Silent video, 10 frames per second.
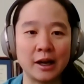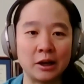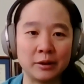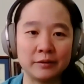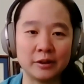
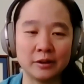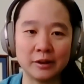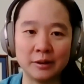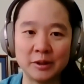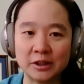However,
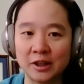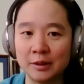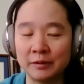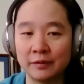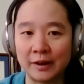this
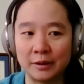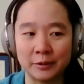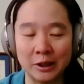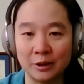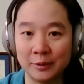carbon
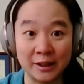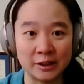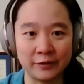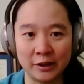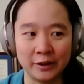fiber, carbon
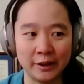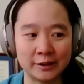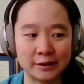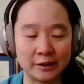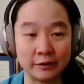has
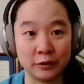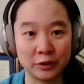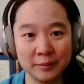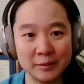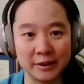various
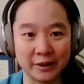forms.